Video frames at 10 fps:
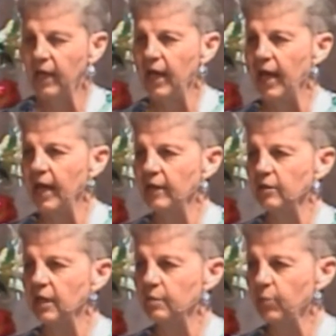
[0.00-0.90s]

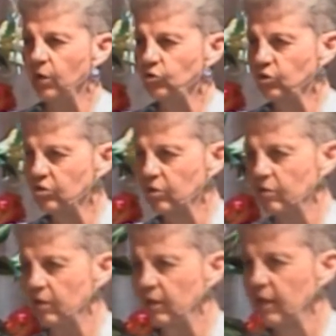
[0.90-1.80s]
and
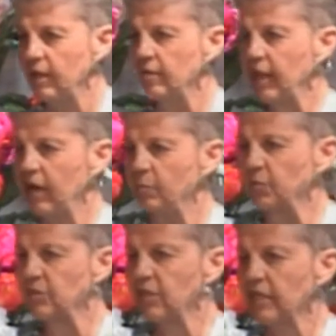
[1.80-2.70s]
emotional that are
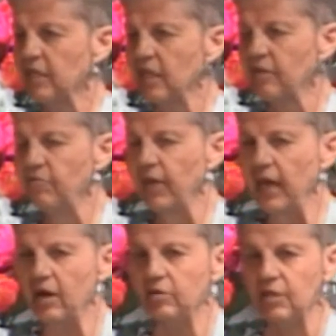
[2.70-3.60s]
particularly
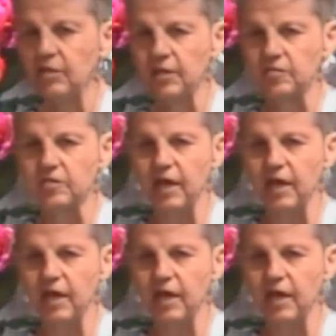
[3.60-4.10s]
found in this